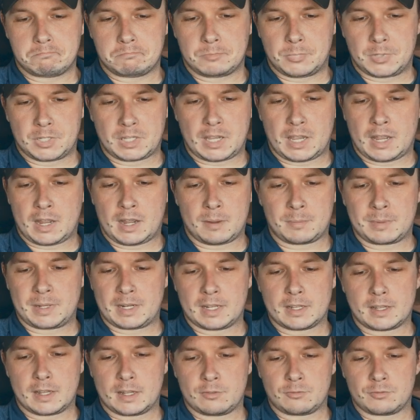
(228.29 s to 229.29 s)
But yeah, I mean,
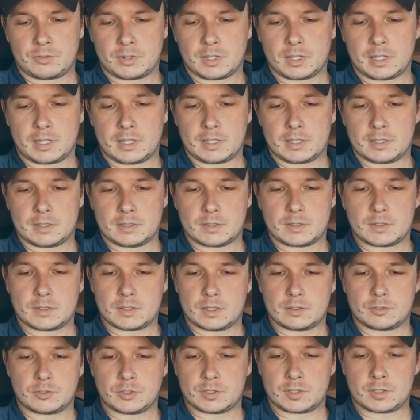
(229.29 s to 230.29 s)
it really is
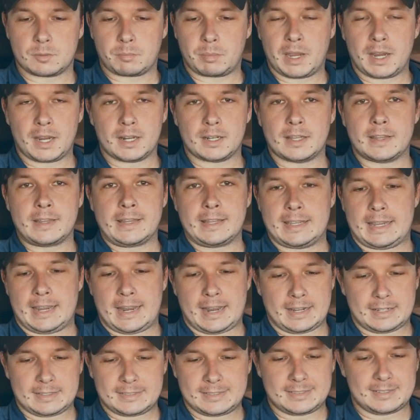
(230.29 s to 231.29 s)
just a pain in the
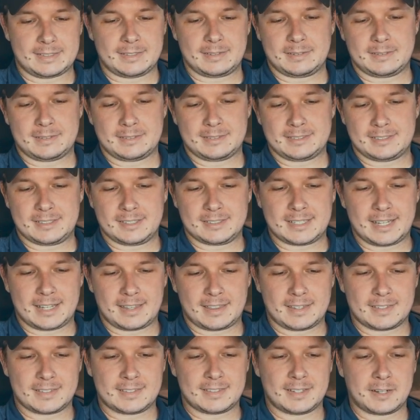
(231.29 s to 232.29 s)
ass to
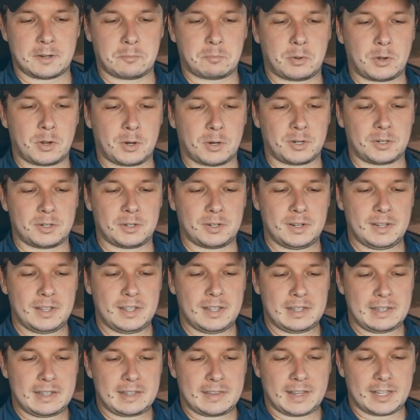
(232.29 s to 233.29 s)
take this thing apart.
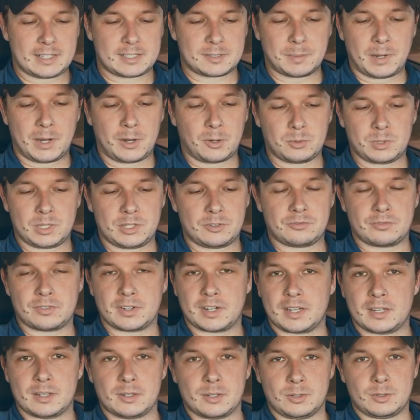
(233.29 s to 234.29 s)
That's my only
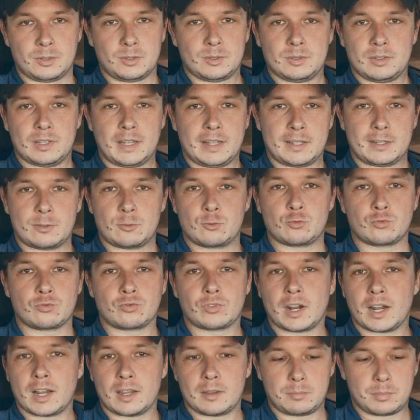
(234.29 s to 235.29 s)
real, like,
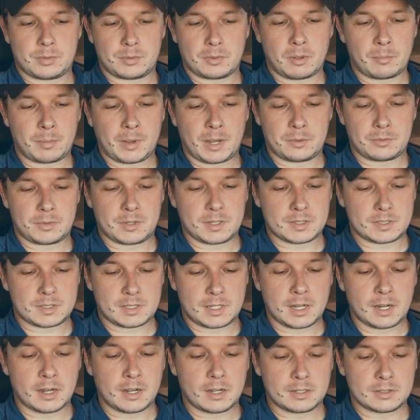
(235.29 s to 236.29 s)
gripe about this
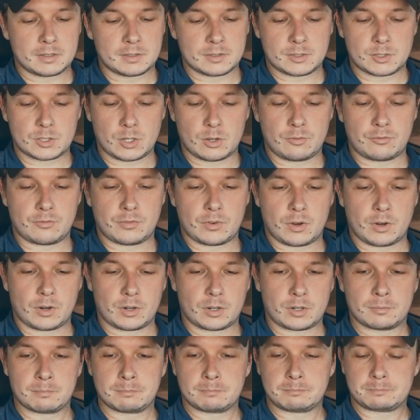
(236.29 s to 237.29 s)
gun so
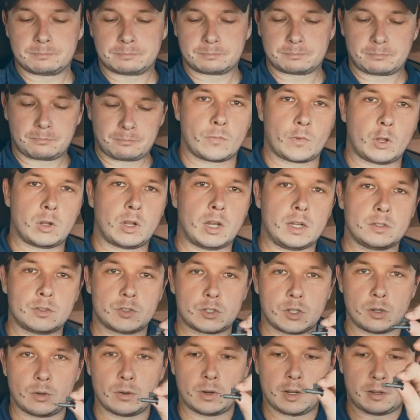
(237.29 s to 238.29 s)
far. Okay,
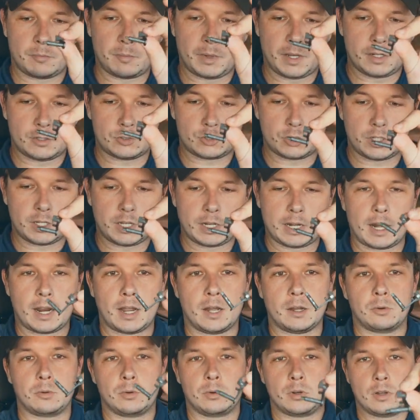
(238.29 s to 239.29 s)
so I managed to get it
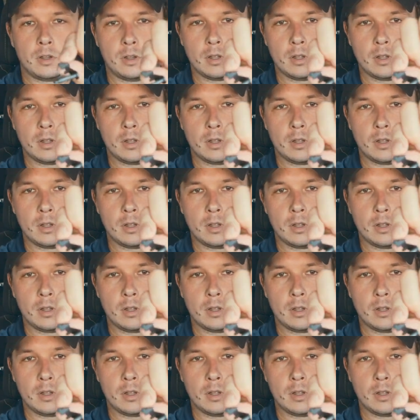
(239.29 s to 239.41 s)
out.